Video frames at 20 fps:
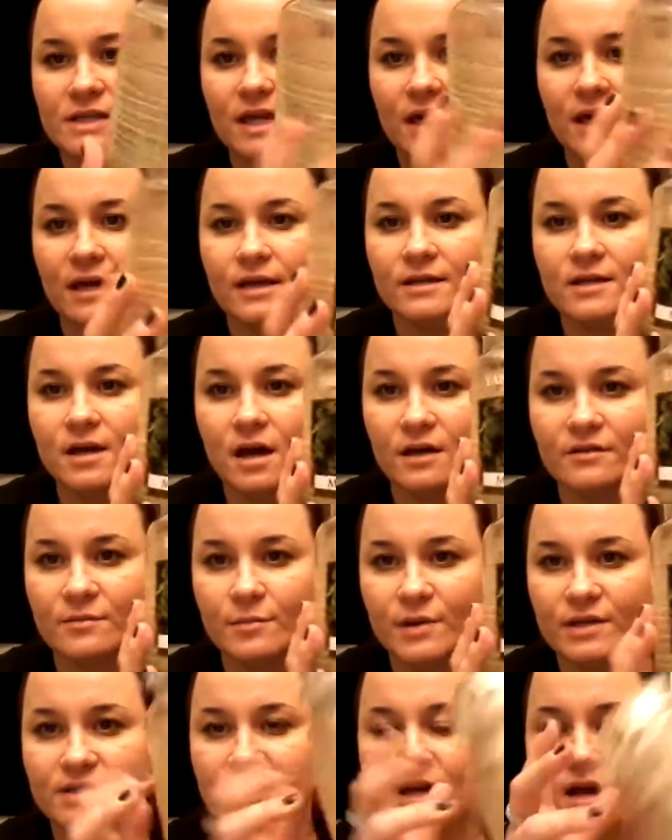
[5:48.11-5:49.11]
again, not the
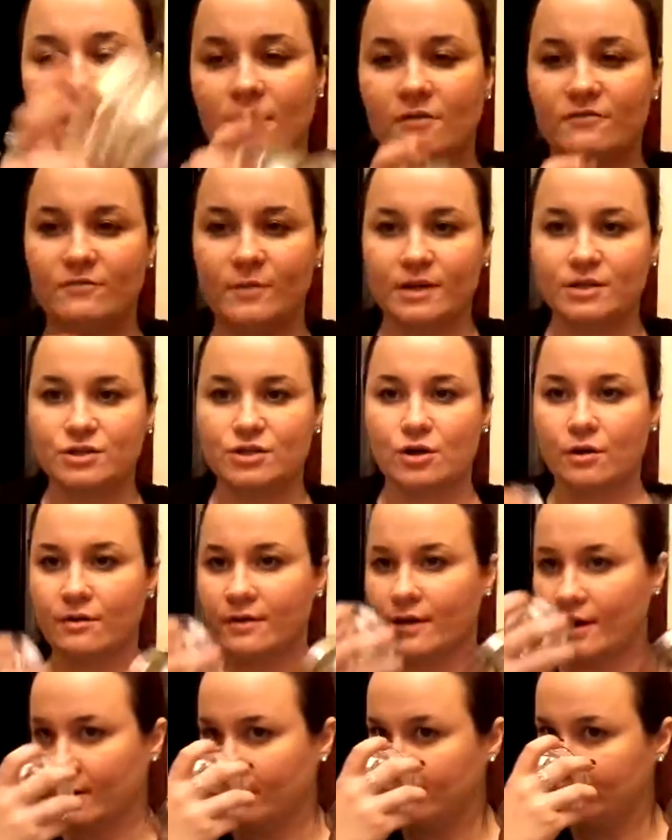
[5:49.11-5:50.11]
best care of my jar
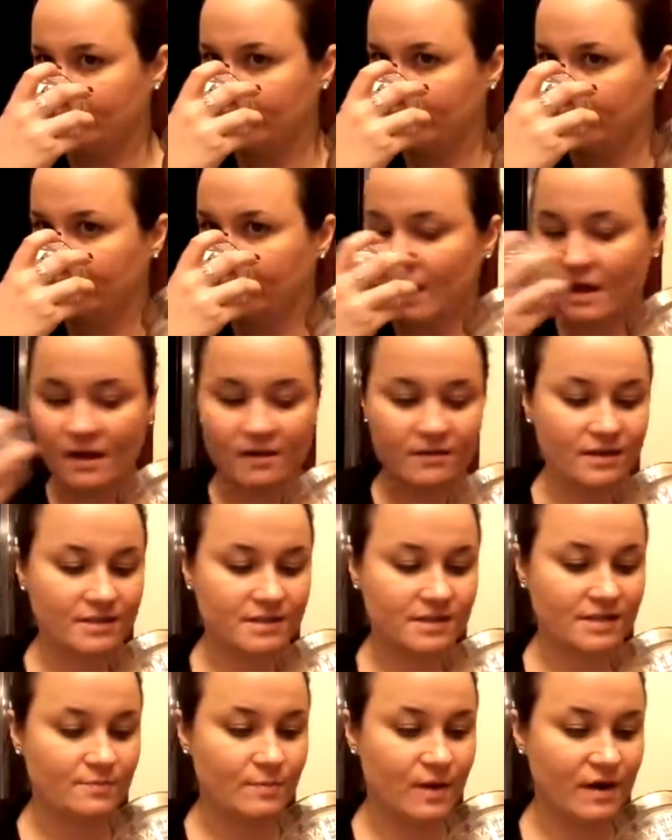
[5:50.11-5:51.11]
there.
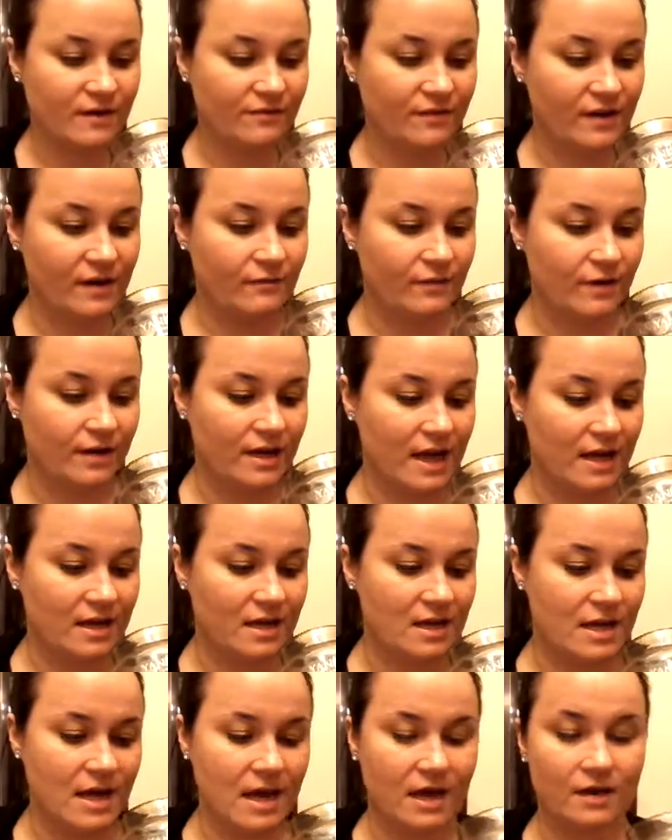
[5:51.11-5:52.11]
This is my favorite
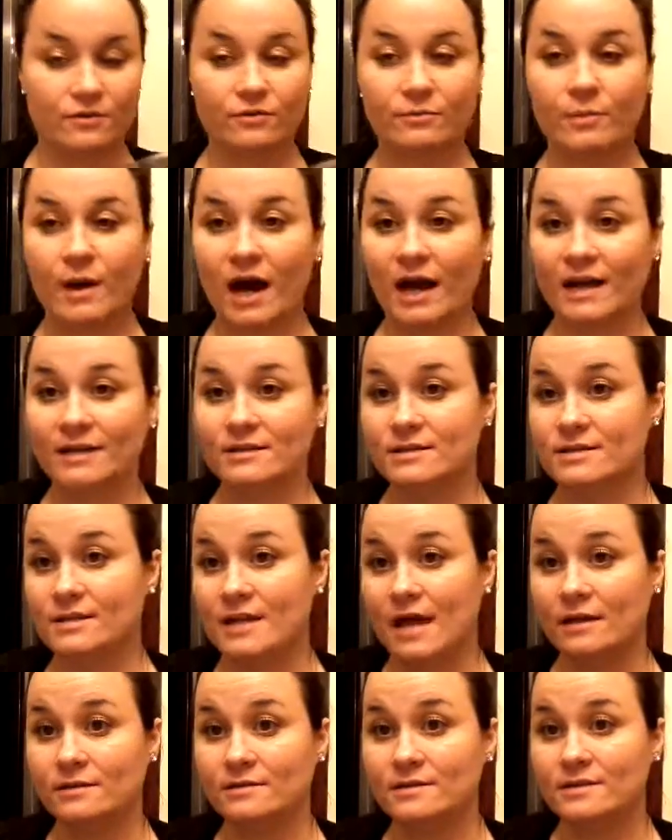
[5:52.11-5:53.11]
Yankee Candle pine
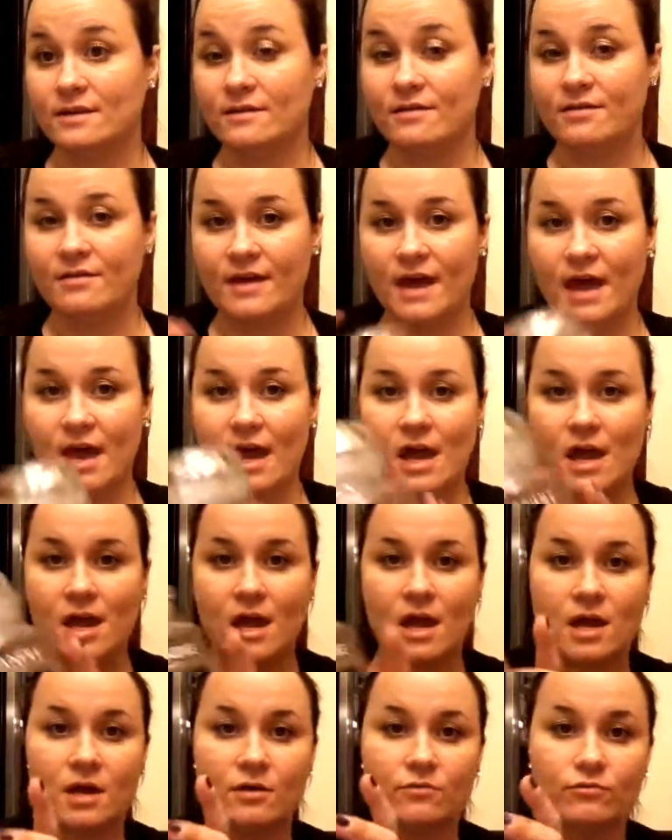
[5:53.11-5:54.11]
scent.
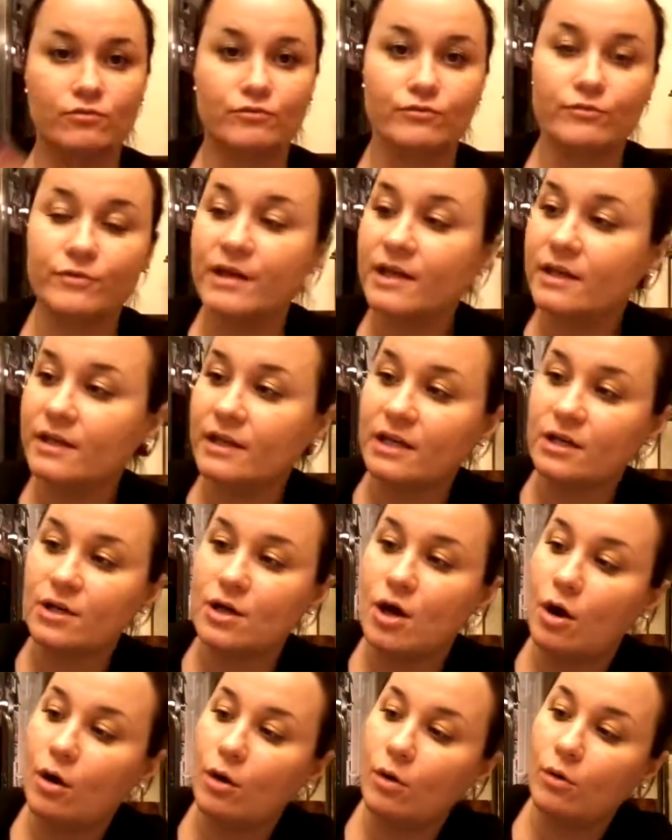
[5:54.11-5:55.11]
They really
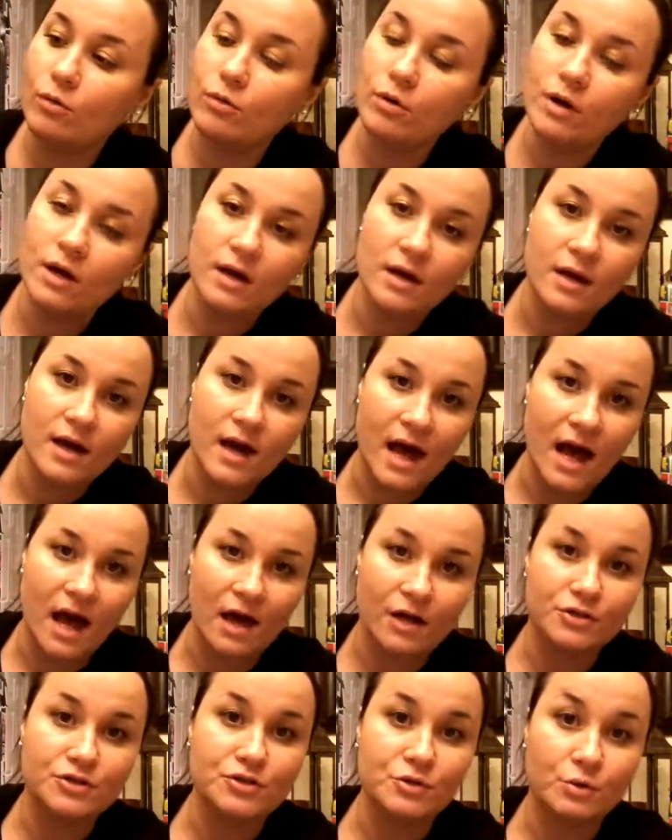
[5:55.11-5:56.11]
know
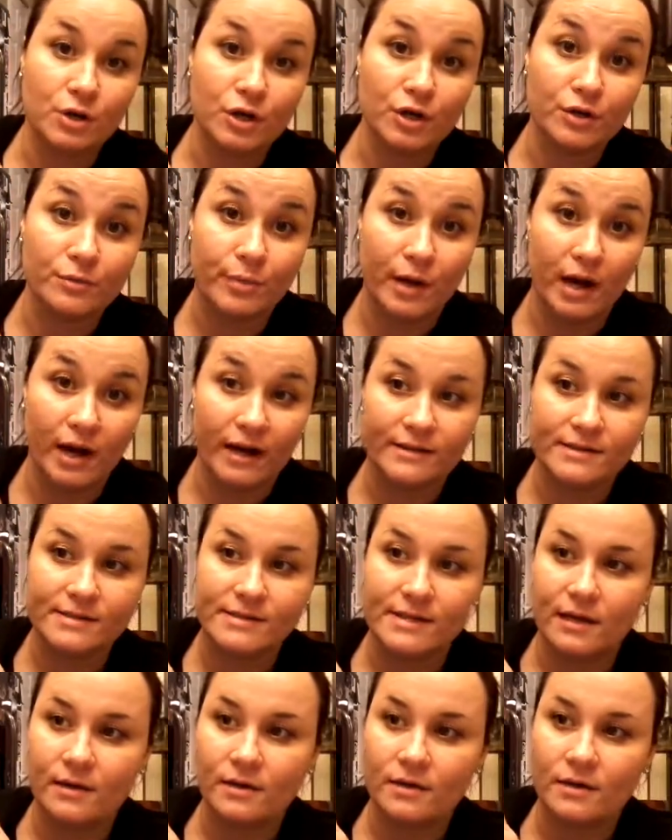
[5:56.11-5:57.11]
how to do a good pine
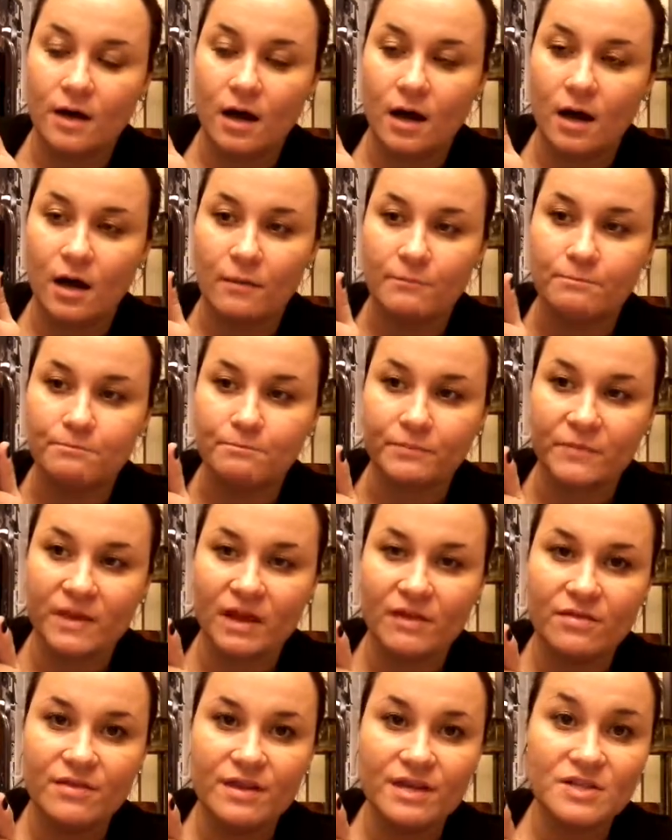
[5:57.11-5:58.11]
scent.
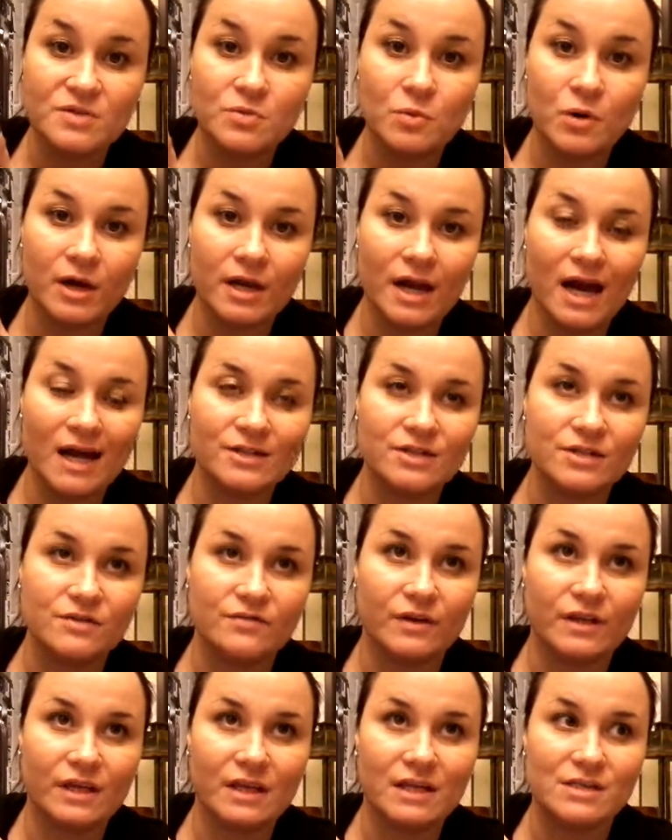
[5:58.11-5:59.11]
This one I just
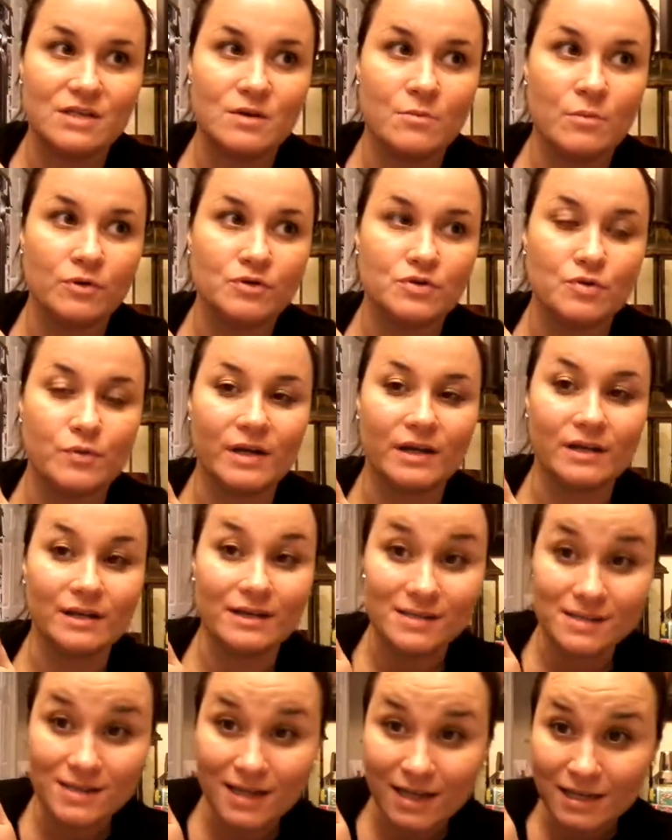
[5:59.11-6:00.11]
feel like is the most
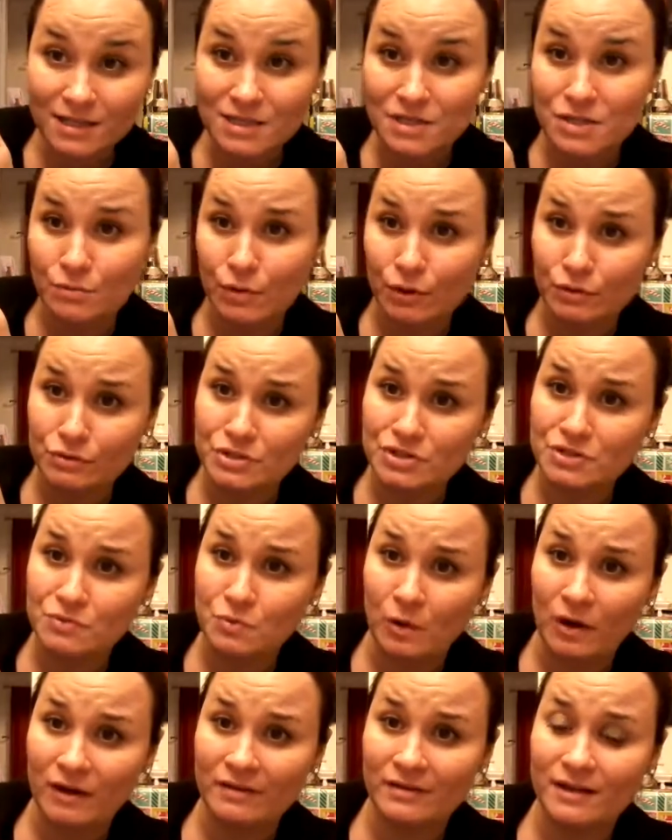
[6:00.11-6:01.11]
realistic. It's the most
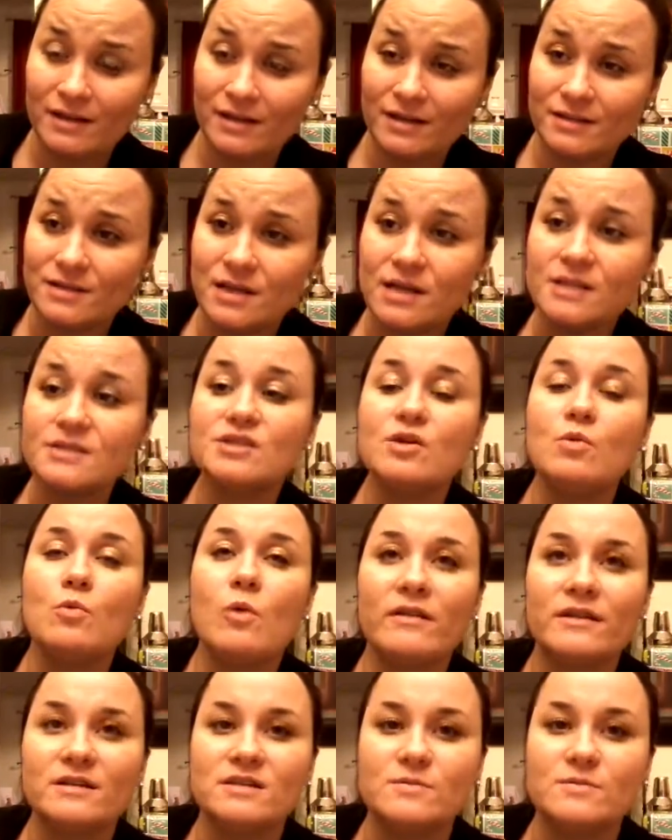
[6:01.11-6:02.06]
one. It's the one that